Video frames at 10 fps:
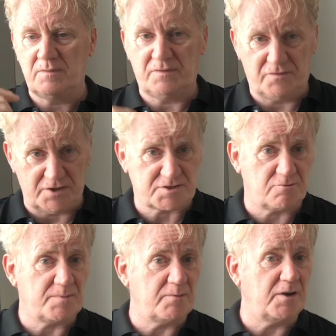this
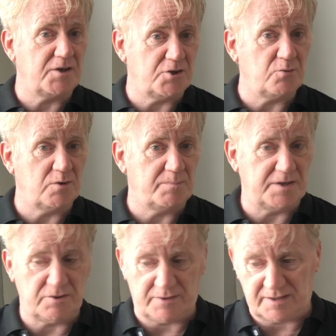would be what you would be
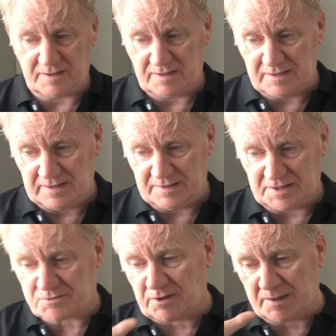doing.
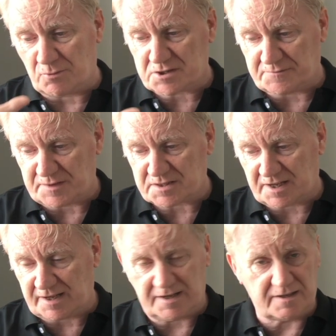This will get more
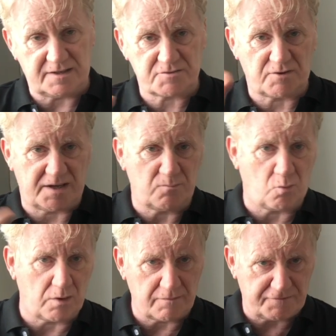sophisticated, this will get
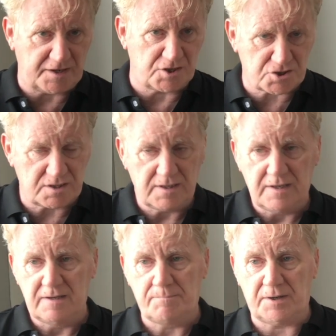more finished,
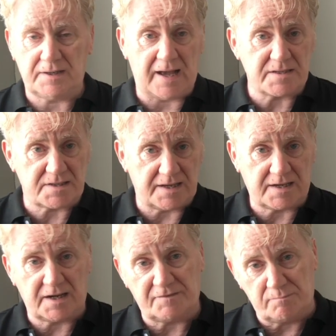but as a
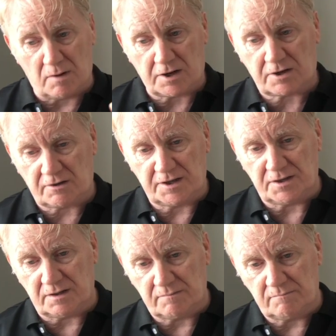kind of marker in
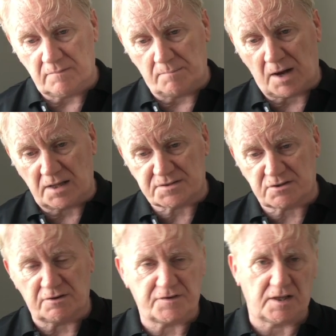a
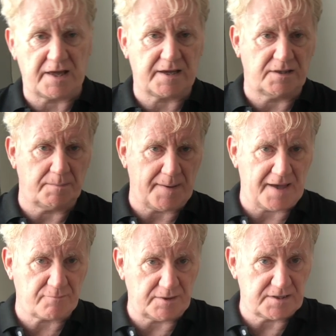milestone, if you like, in the
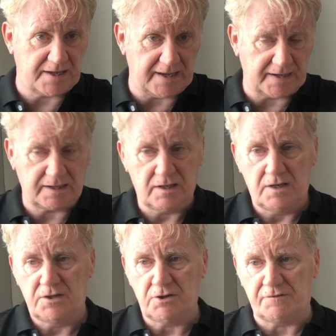pathway to getting
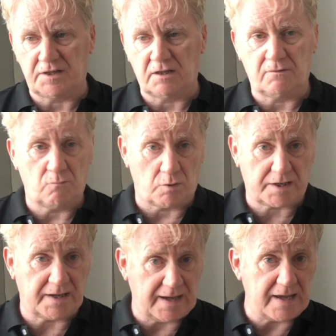Novillo
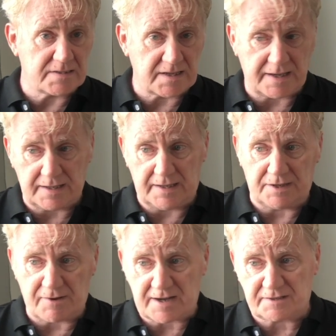working as an
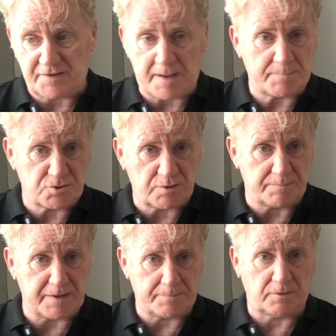interactive app between
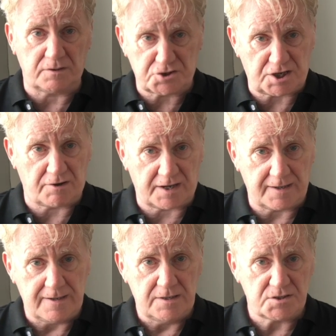people, sharing
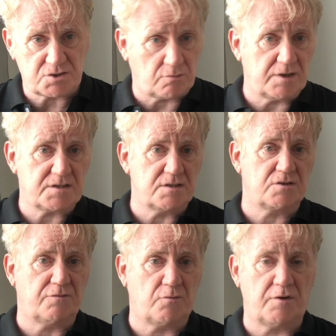stories and
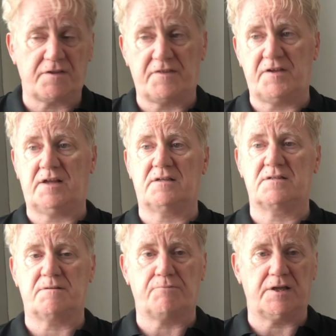so forth, I think this
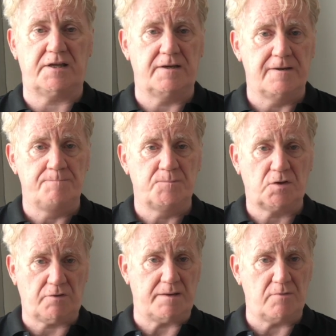is a pretty
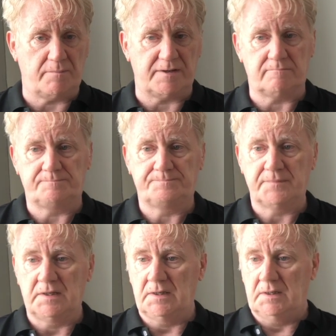great moment.
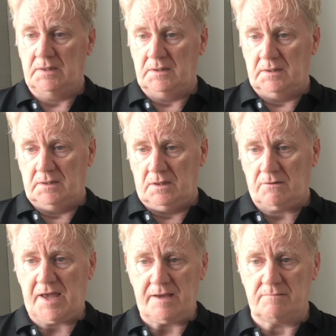
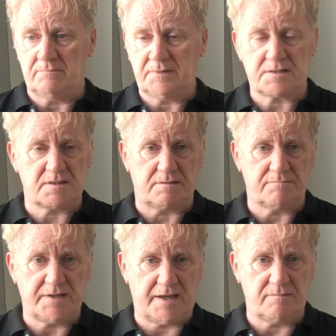Okay, that's it,
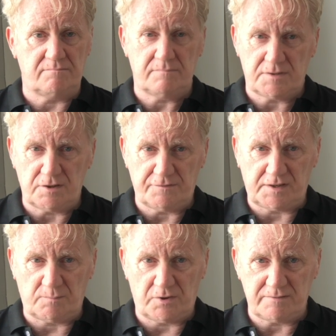Dan, the
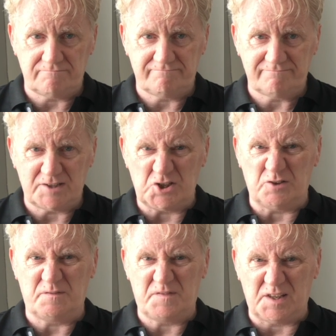Novillo boy. The
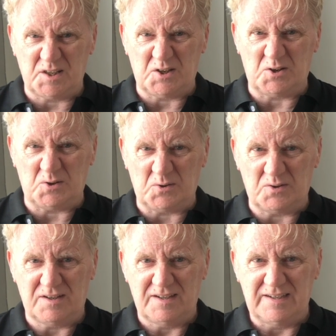Novillo
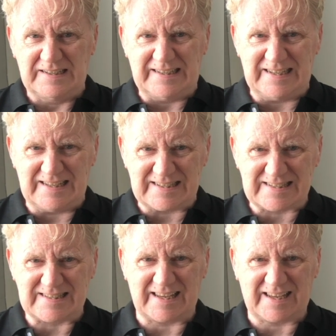
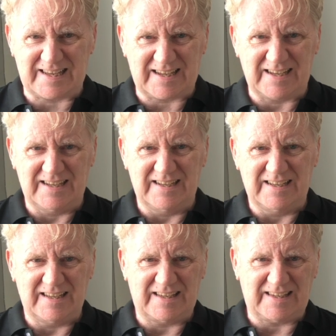is the
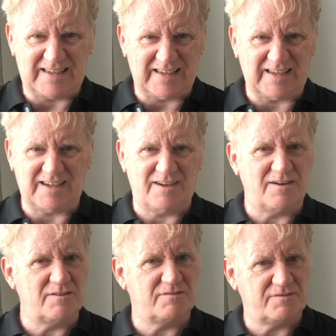king
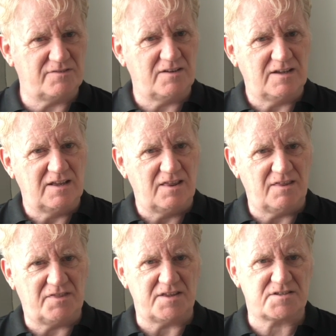of
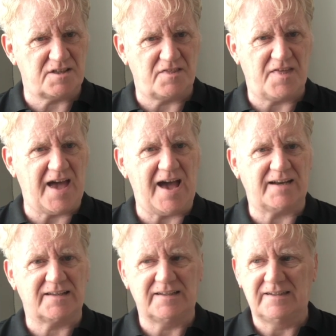this and that,
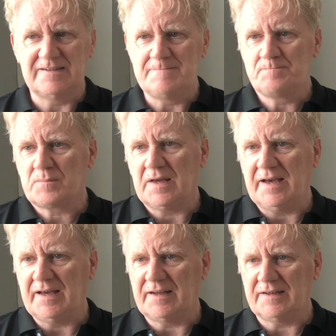
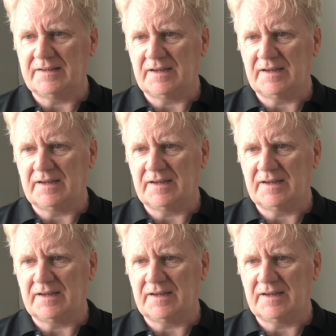and